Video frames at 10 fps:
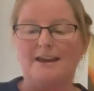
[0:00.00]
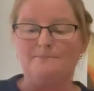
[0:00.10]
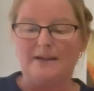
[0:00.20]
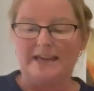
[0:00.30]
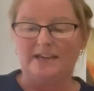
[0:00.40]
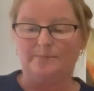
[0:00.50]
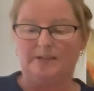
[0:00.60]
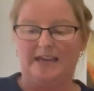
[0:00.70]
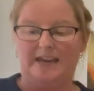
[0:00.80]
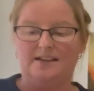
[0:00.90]
and make it
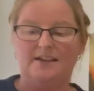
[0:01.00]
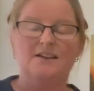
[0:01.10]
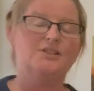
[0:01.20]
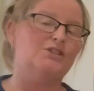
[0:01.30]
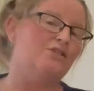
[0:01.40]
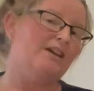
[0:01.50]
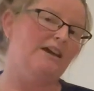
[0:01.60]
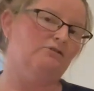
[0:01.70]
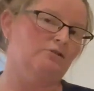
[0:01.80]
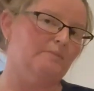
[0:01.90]
plain so the
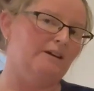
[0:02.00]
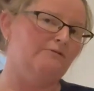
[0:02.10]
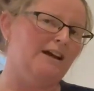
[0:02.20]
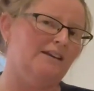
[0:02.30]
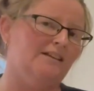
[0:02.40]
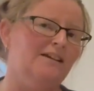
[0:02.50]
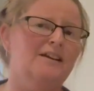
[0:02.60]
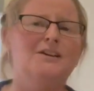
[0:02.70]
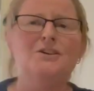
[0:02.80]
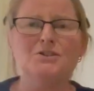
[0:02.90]
herald may
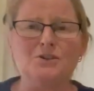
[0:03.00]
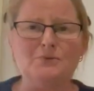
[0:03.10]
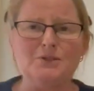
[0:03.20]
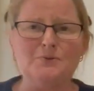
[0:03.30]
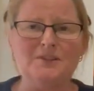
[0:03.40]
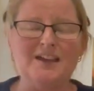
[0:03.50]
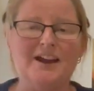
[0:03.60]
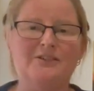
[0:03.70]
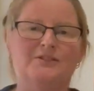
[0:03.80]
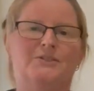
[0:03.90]
run. So what's with the
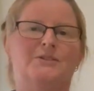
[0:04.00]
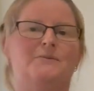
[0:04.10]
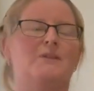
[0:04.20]
herald?